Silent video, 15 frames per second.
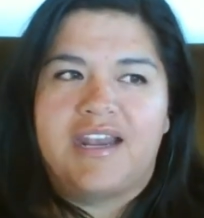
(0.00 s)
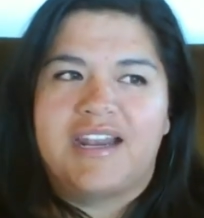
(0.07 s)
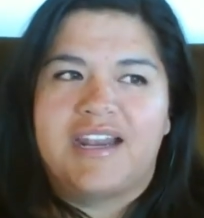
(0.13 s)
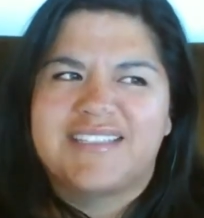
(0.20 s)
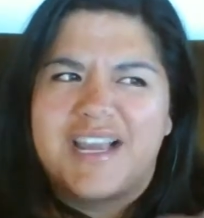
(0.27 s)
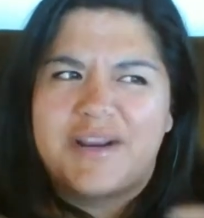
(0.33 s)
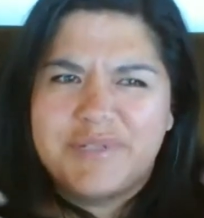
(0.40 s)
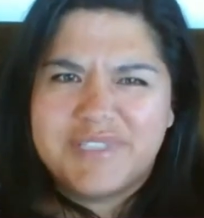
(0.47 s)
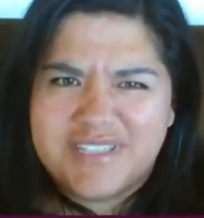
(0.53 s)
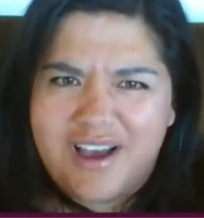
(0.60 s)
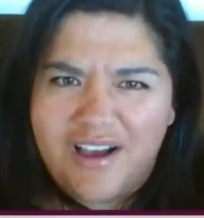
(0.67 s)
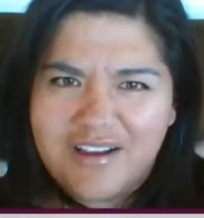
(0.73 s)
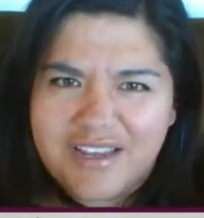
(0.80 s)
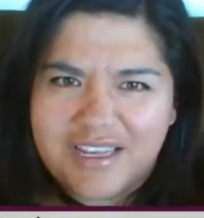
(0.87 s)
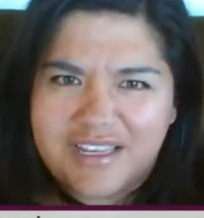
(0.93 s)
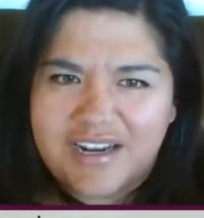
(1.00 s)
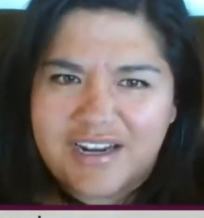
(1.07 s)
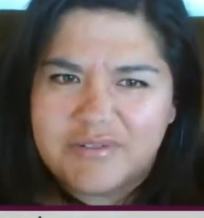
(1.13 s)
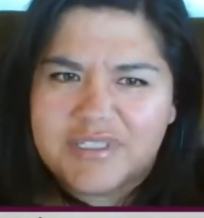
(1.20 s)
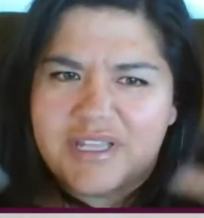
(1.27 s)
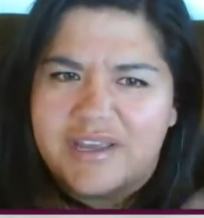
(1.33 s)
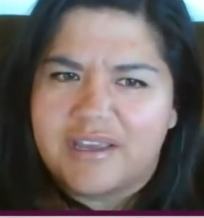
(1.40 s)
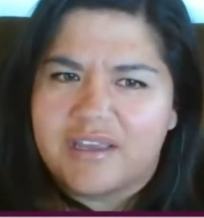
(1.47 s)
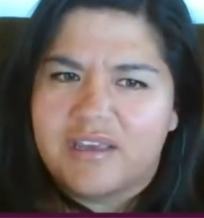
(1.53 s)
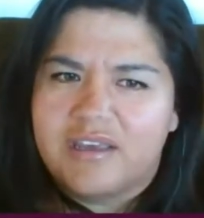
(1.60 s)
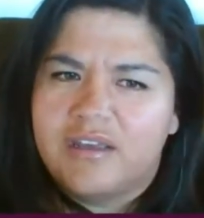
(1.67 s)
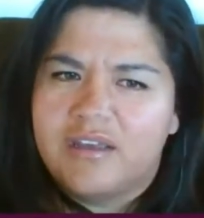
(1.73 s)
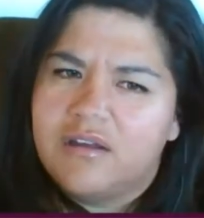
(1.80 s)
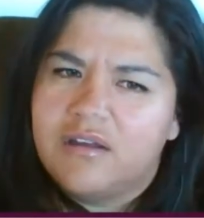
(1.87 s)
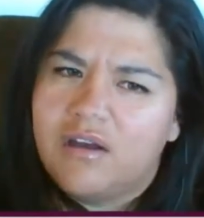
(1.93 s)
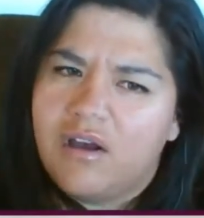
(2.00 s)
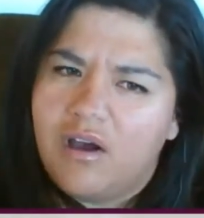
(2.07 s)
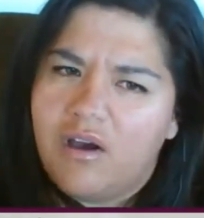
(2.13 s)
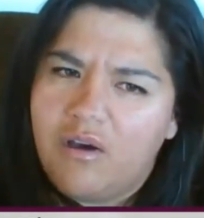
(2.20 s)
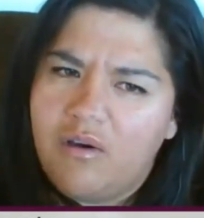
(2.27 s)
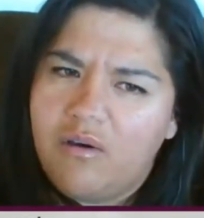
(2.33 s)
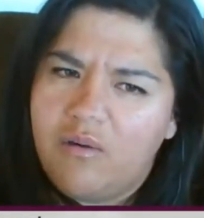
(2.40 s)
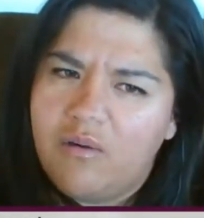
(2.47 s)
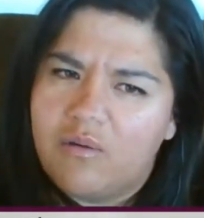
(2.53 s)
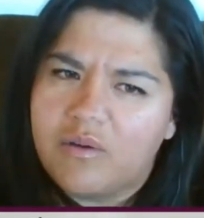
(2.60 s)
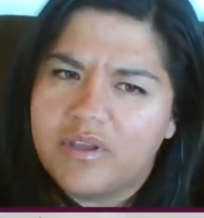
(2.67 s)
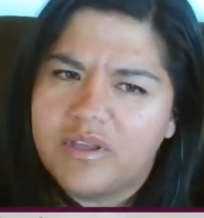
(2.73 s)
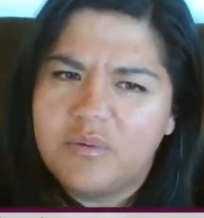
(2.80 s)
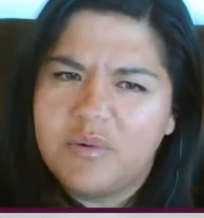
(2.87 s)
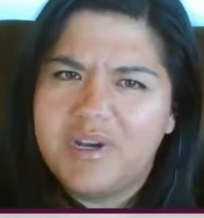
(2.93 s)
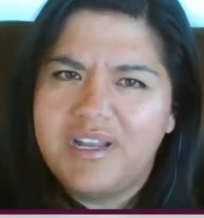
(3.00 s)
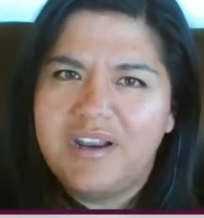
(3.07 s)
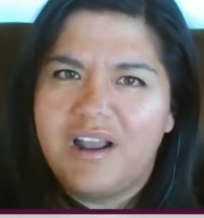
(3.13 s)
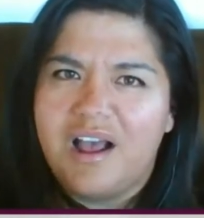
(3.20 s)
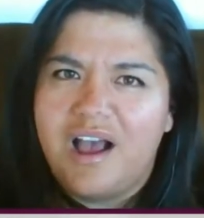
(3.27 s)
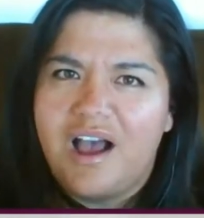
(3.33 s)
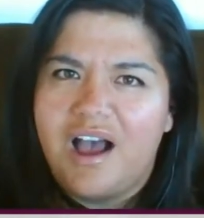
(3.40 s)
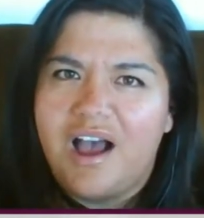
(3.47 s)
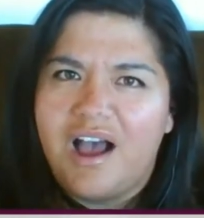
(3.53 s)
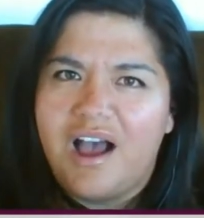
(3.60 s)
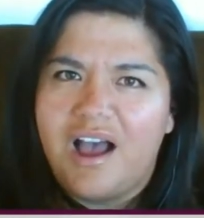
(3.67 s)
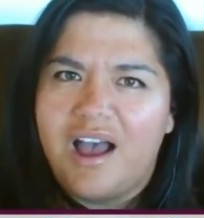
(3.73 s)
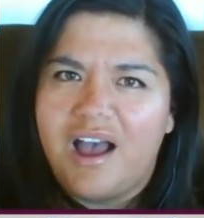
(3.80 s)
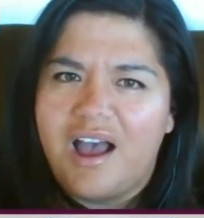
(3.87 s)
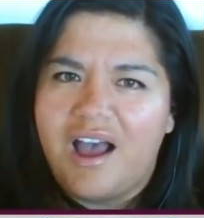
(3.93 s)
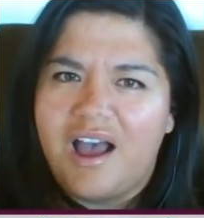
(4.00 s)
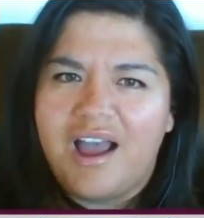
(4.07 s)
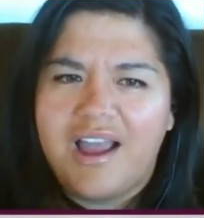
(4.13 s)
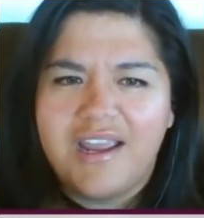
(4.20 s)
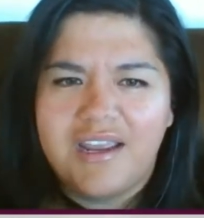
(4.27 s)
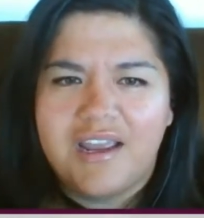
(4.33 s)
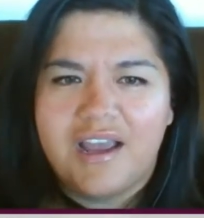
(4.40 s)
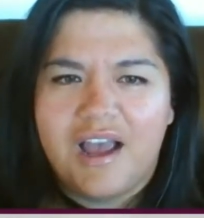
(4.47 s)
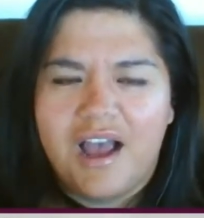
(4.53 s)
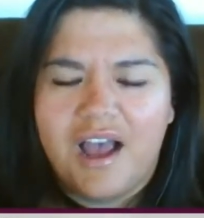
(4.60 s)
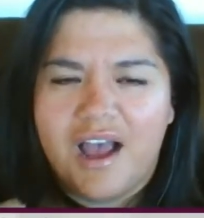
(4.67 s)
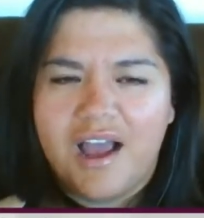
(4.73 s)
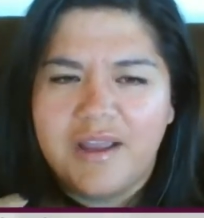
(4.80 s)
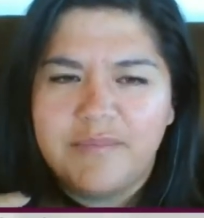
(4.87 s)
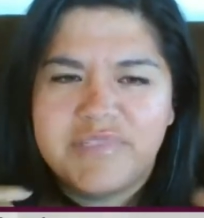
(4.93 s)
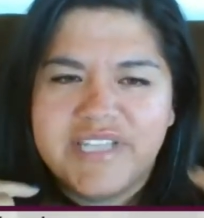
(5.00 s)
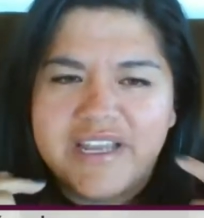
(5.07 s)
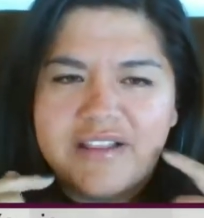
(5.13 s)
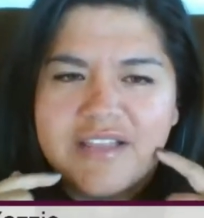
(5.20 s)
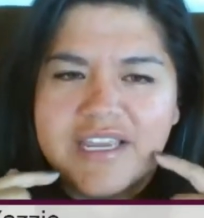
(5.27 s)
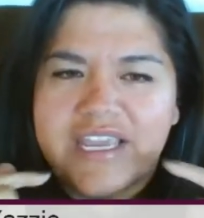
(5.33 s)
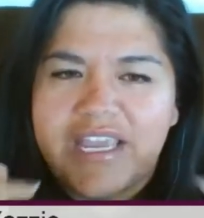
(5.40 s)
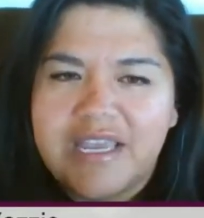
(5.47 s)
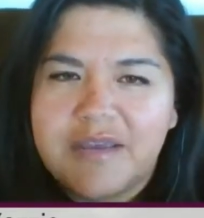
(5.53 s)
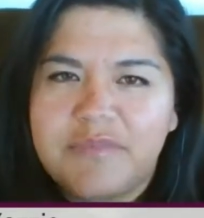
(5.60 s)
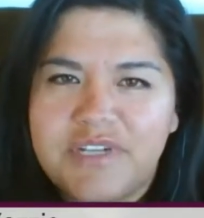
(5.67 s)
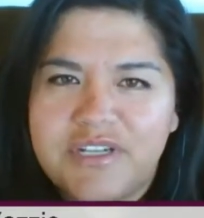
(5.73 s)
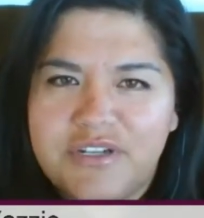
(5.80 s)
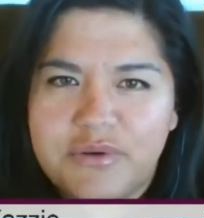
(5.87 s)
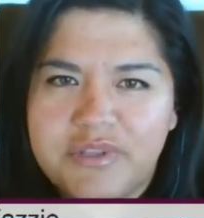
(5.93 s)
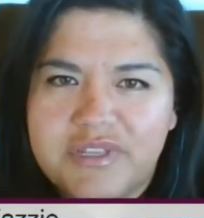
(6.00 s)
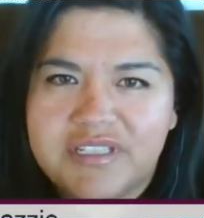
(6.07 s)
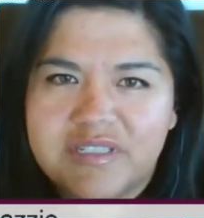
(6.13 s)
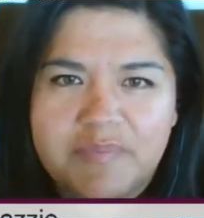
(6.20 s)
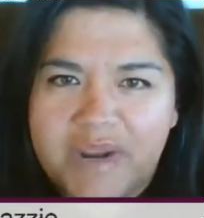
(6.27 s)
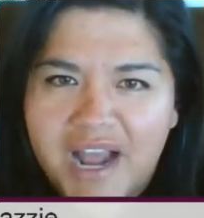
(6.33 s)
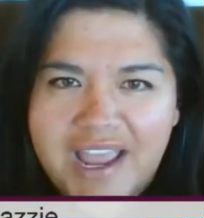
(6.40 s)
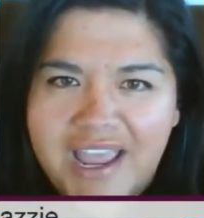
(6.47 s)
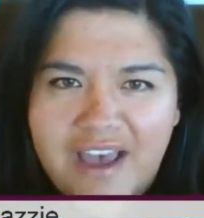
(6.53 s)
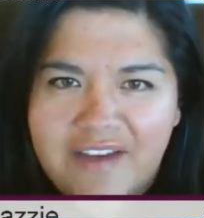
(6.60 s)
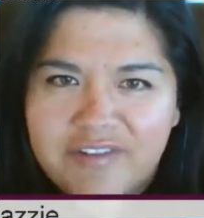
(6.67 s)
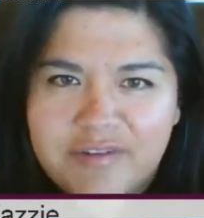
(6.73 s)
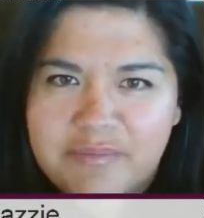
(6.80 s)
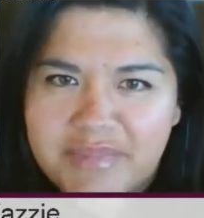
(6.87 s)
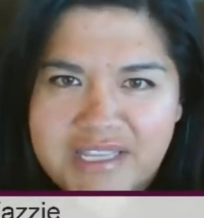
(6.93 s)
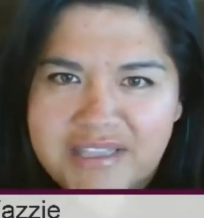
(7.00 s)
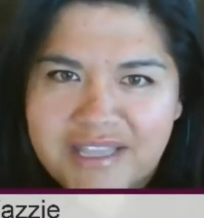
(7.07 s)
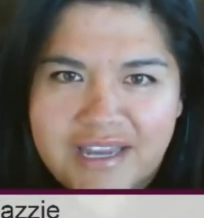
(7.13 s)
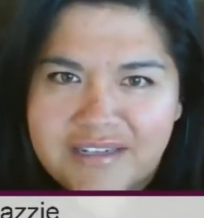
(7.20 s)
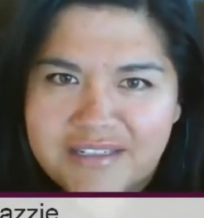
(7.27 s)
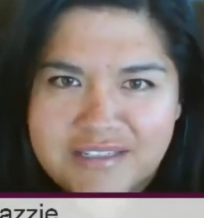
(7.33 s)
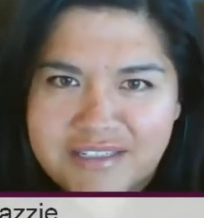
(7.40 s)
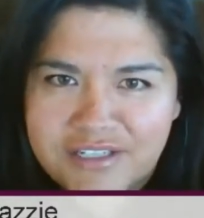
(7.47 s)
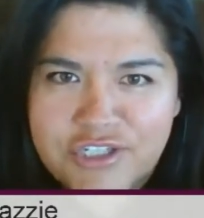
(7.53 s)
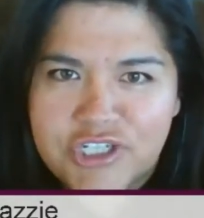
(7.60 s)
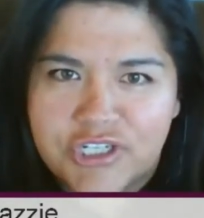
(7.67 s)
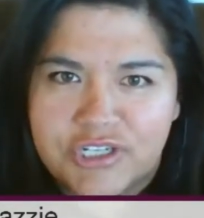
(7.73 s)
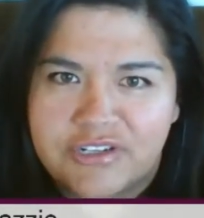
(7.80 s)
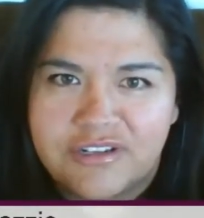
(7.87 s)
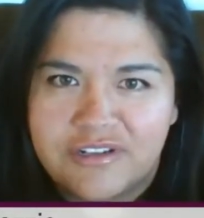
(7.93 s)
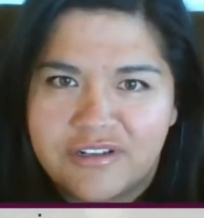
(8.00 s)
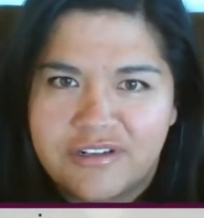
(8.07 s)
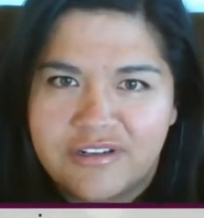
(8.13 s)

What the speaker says: And as I was talking, I was like, oh, you know what? I'm telling him to do this, but I haven't made that decision.